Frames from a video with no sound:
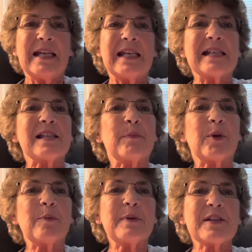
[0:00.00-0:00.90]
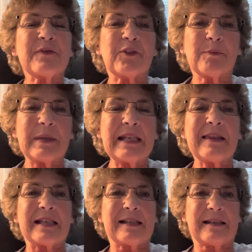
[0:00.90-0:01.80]
He has a purpose for me
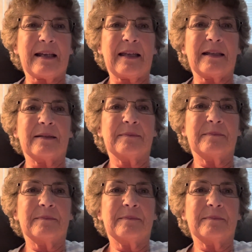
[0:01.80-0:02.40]
this day.